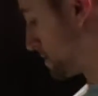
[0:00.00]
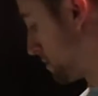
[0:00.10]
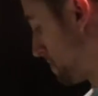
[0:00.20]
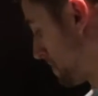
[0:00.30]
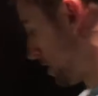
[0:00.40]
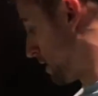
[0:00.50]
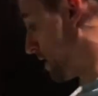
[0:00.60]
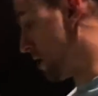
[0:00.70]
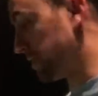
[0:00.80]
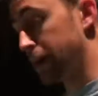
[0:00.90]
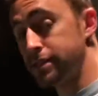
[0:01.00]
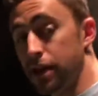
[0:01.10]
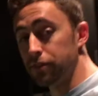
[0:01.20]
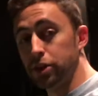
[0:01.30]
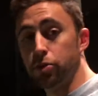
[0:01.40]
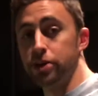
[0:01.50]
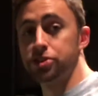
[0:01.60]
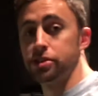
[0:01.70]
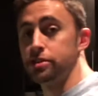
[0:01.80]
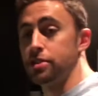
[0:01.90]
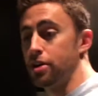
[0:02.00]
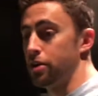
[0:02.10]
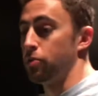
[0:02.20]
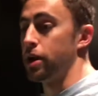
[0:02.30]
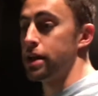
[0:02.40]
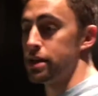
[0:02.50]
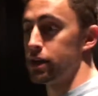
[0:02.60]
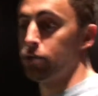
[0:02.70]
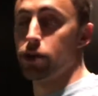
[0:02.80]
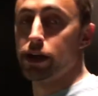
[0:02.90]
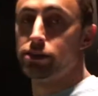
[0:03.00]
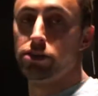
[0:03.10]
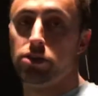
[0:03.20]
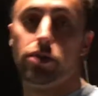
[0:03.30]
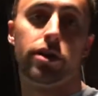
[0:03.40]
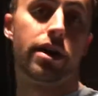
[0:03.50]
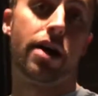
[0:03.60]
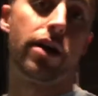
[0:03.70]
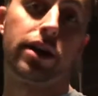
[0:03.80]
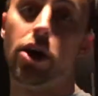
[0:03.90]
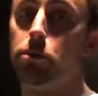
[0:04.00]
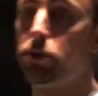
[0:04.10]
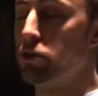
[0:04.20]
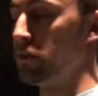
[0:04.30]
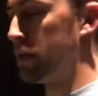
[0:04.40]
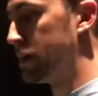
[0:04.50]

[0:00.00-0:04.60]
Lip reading: So if you guys any questions on what I eat, what I do, or how I can help you,